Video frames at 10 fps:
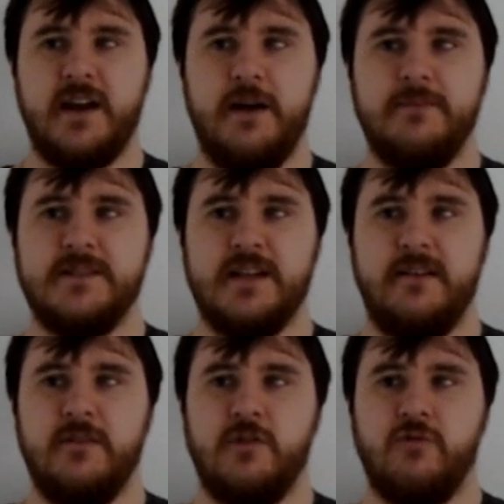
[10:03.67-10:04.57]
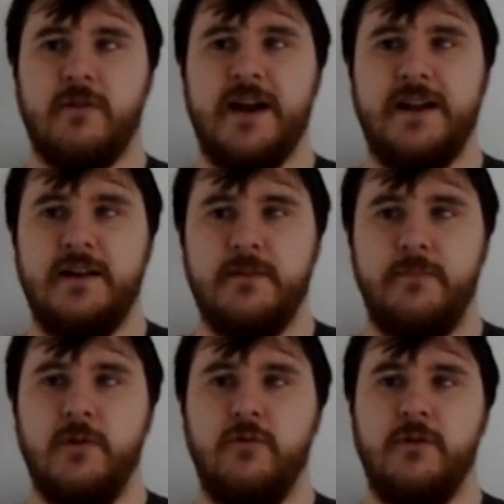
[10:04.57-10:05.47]
comes down the grand
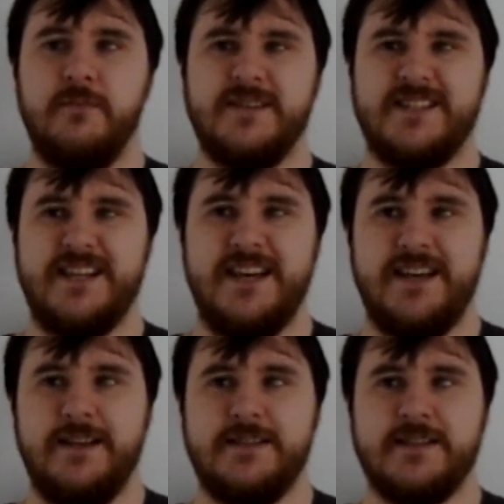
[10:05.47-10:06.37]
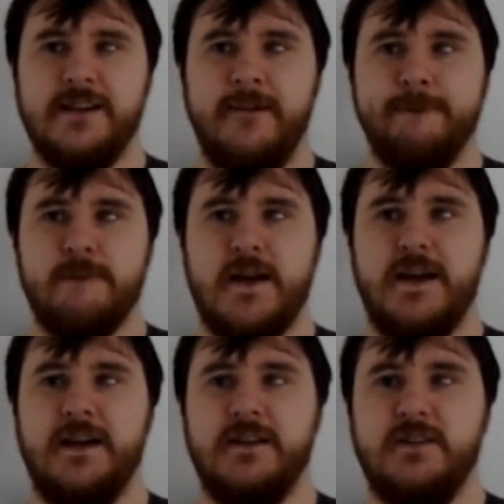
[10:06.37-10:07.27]
ballroom stairs
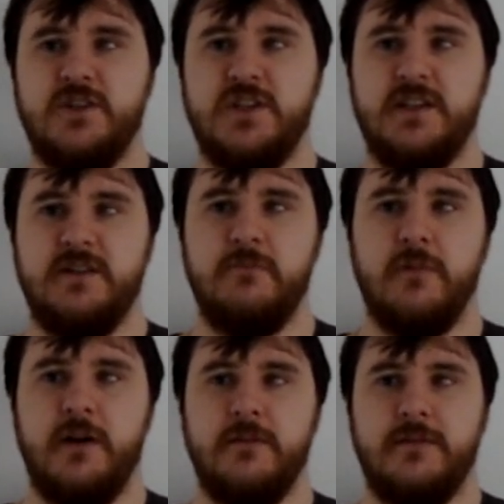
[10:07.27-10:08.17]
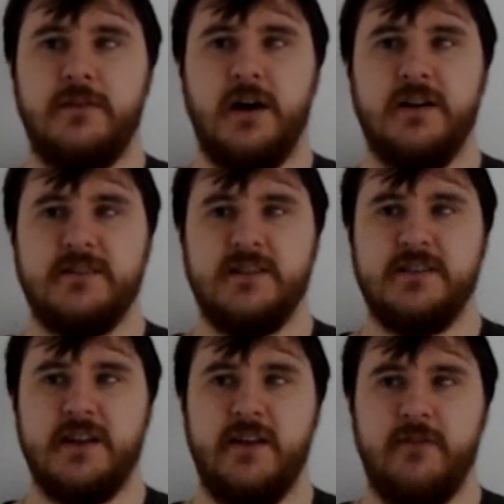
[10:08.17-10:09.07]
and she
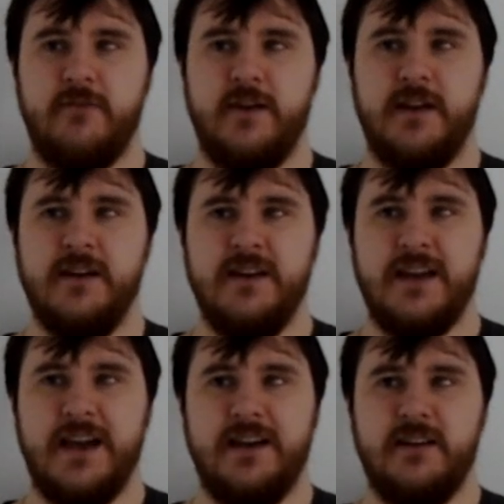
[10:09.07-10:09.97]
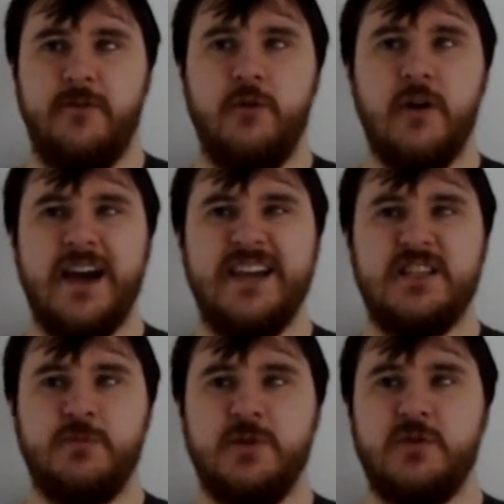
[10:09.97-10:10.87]
dances and everything. And if you're
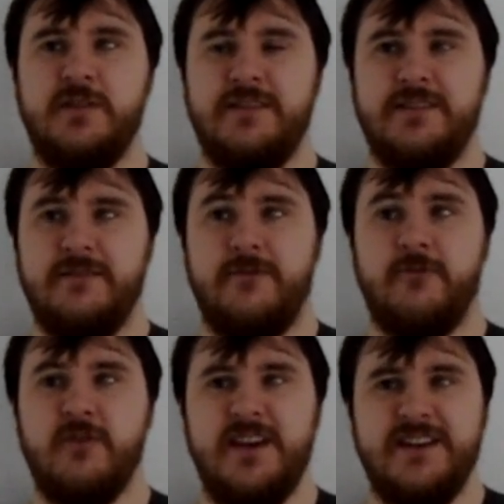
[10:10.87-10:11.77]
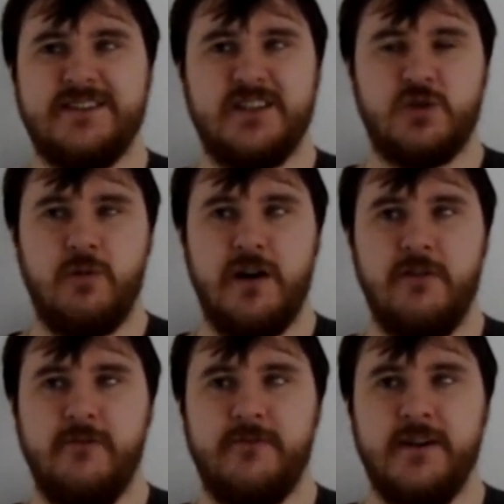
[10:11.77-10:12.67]
aged between 3 to
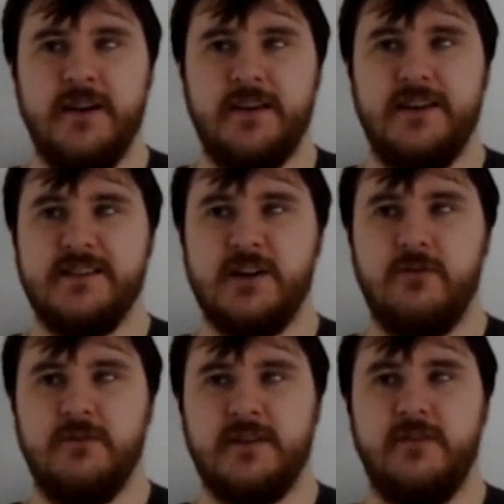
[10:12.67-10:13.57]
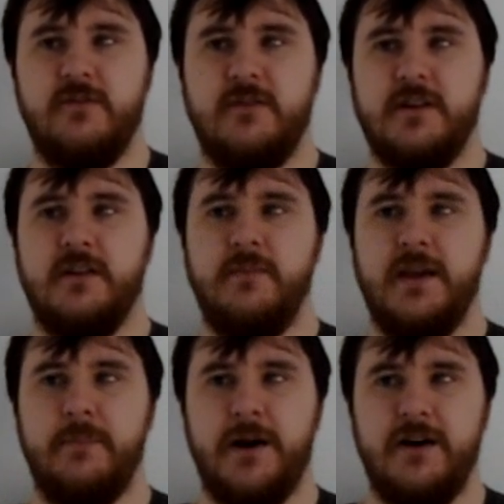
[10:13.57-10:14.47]
12 years old, then you can
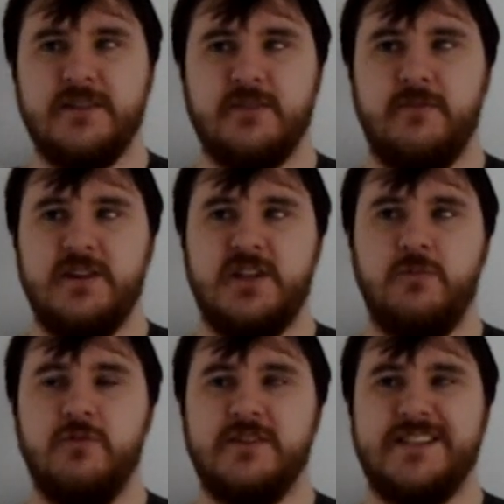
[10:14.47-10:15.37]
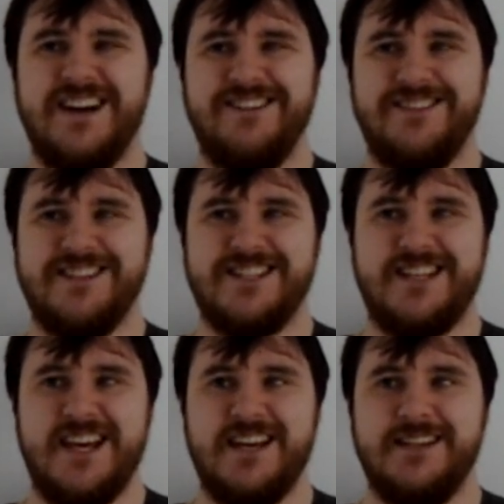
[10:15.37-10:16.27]
be a part of when she walks down the
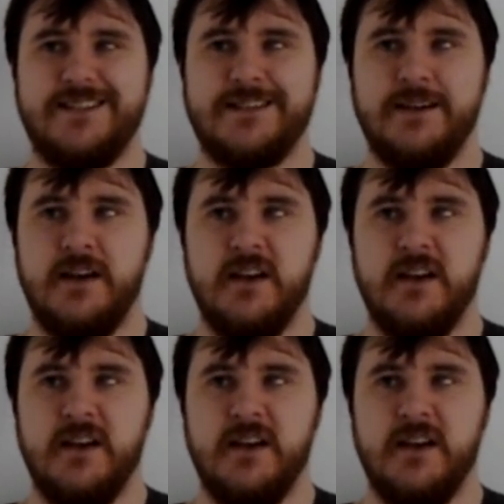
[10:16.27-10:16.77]
stairs.